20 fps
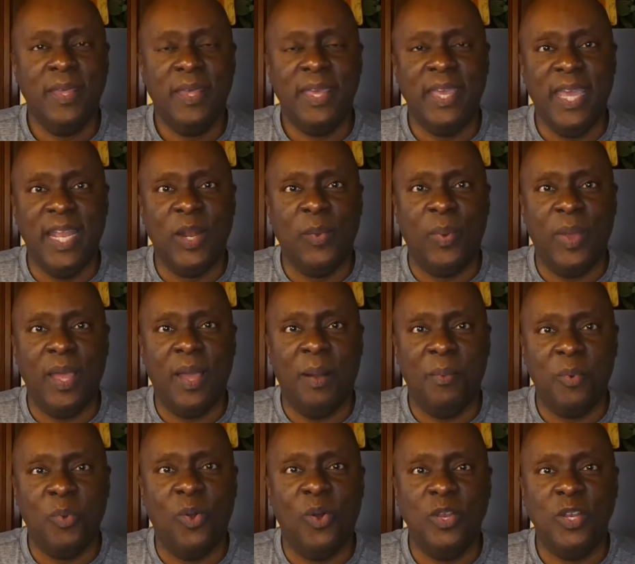anyway,
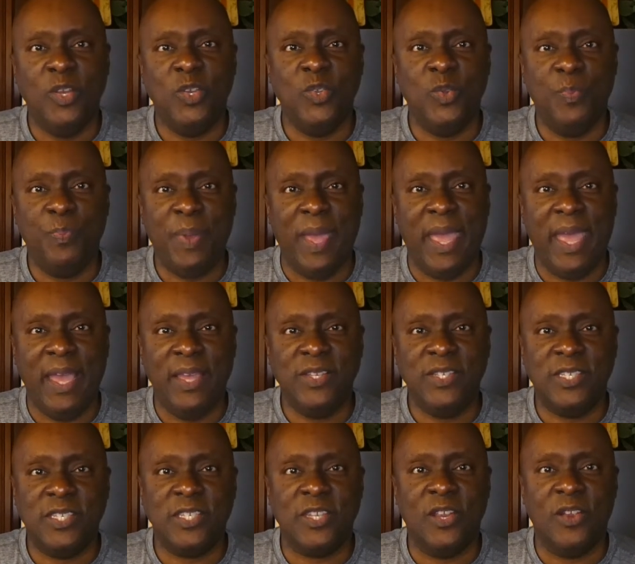I'm going to do
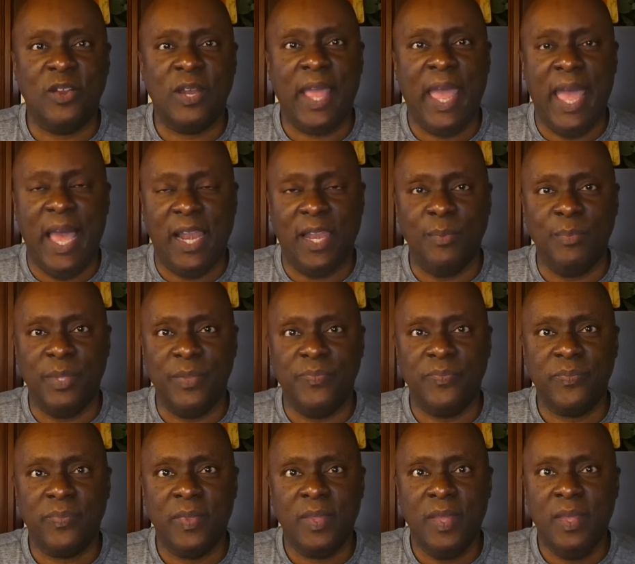pan-seared halibut.
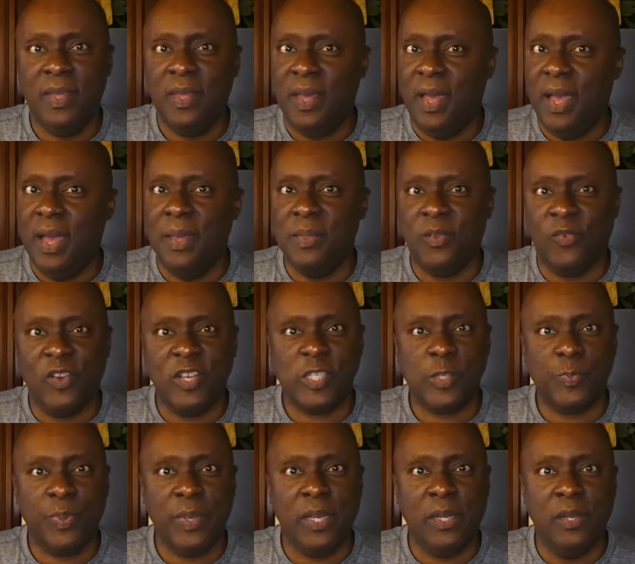Uh, the
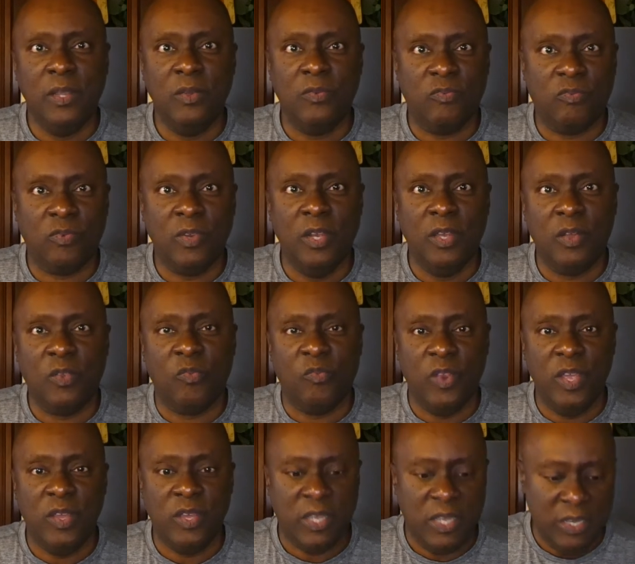recipe looked look
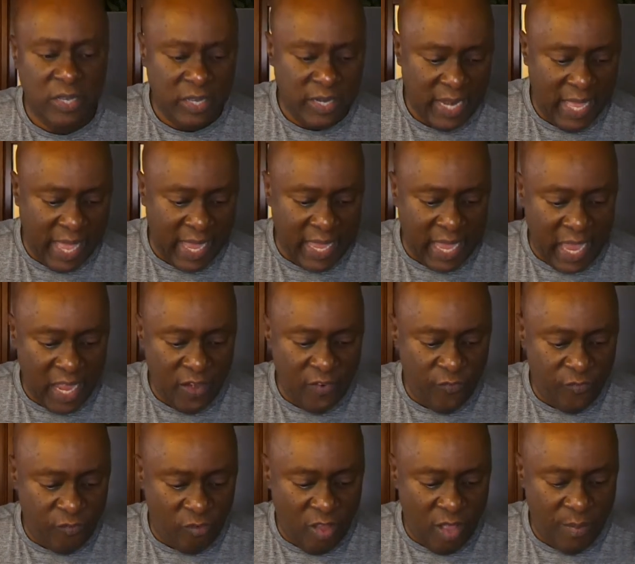real good. I got it
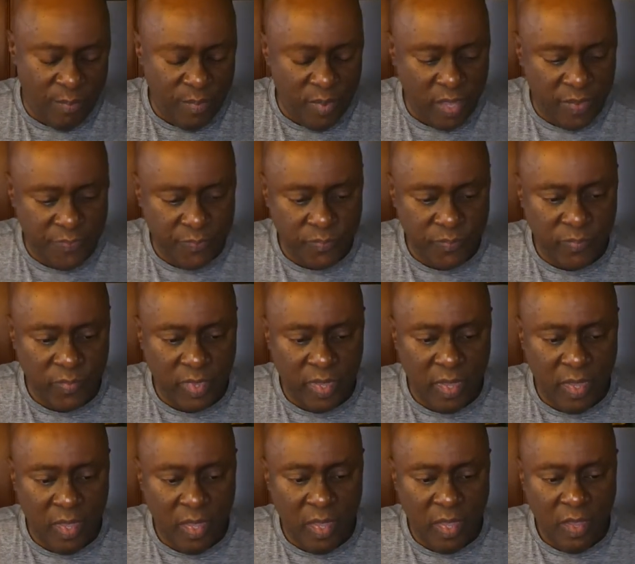
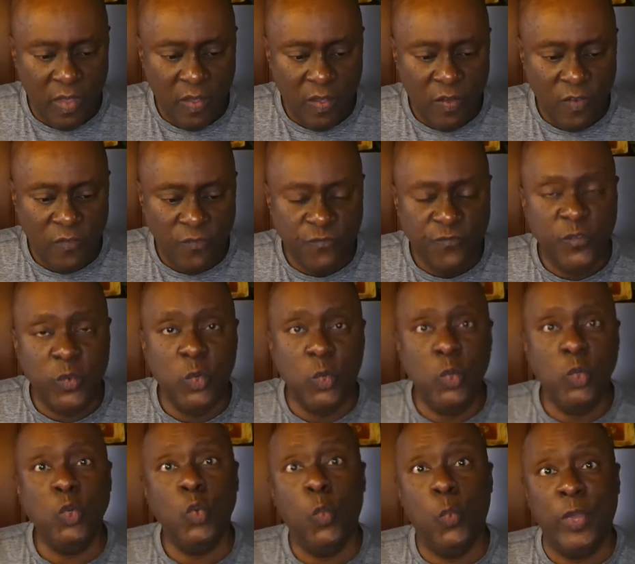from
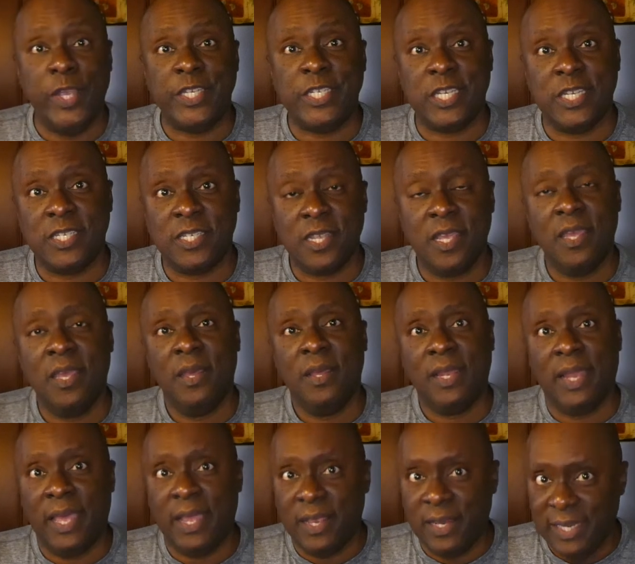Food Wishes.
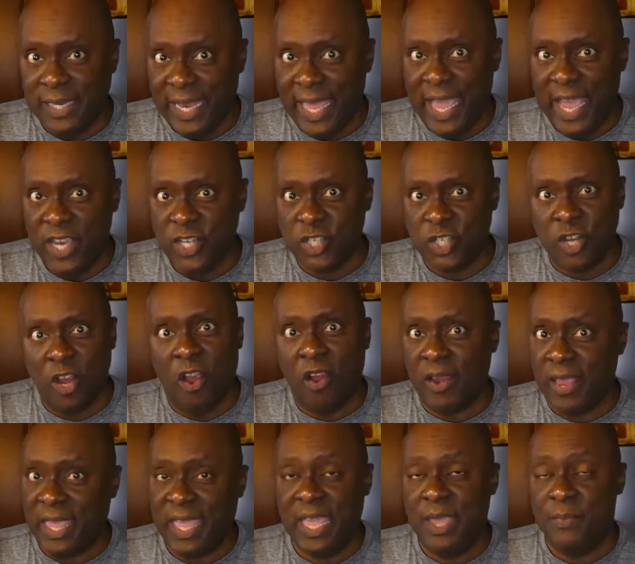Like Land
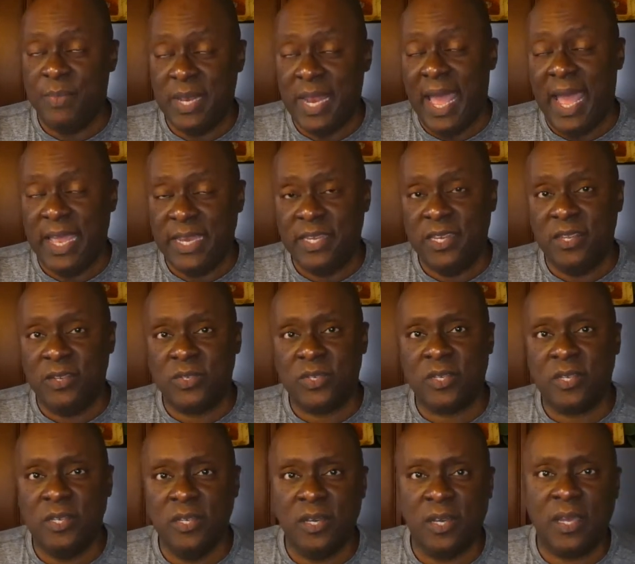Shark gave me the idea to
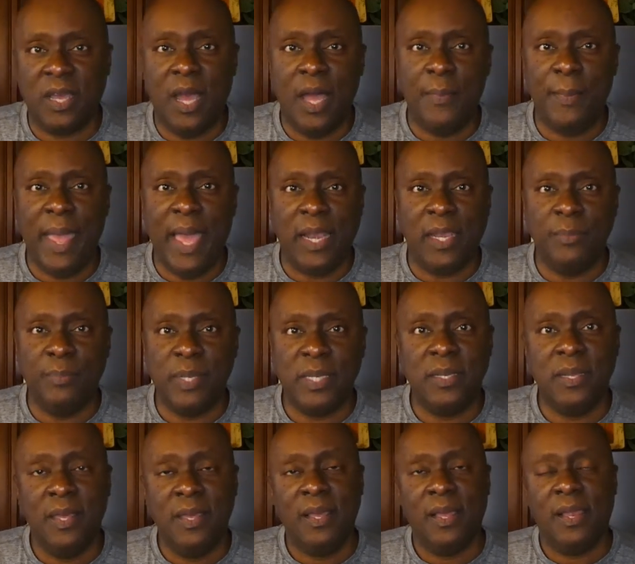cook um,
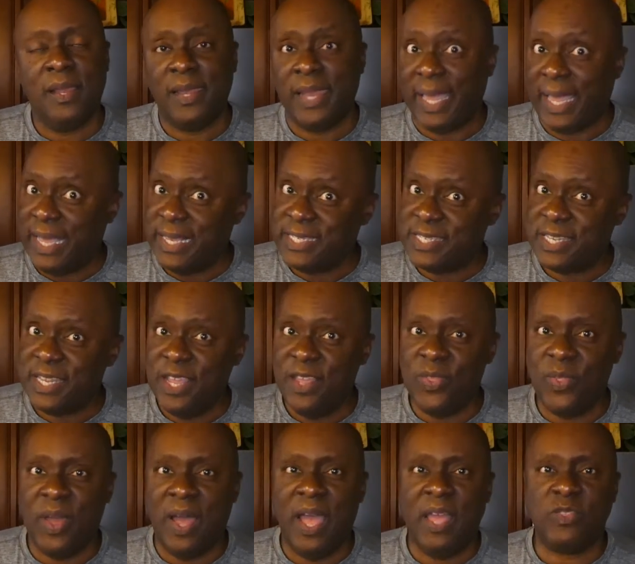halibut. Like I
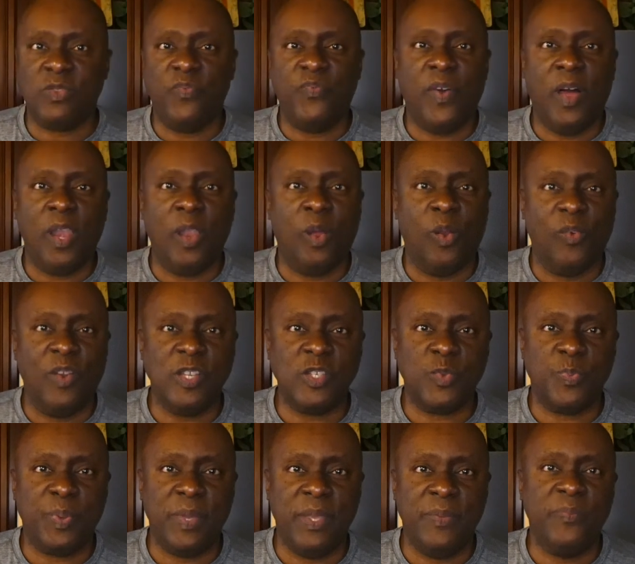said, I have to follow a
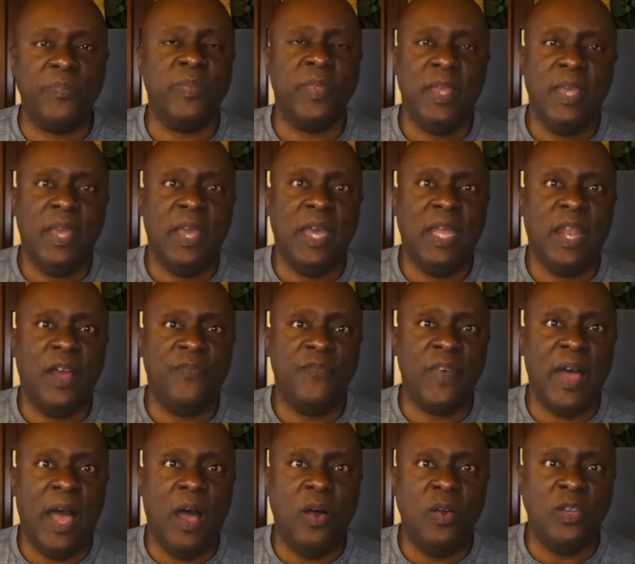recipe. And I
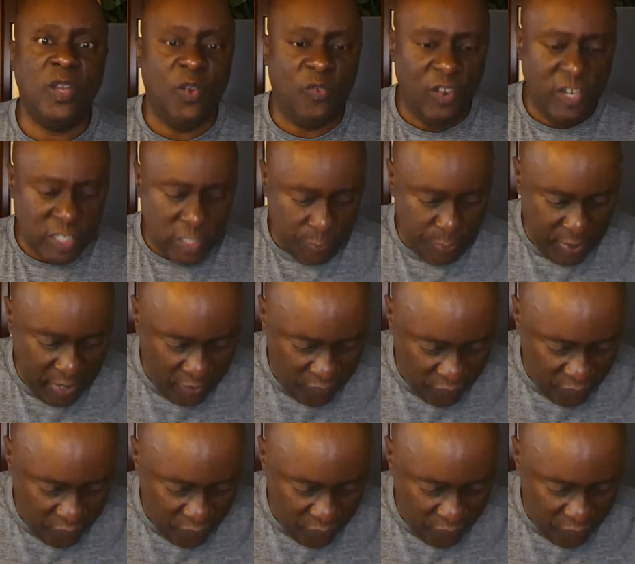found a recipe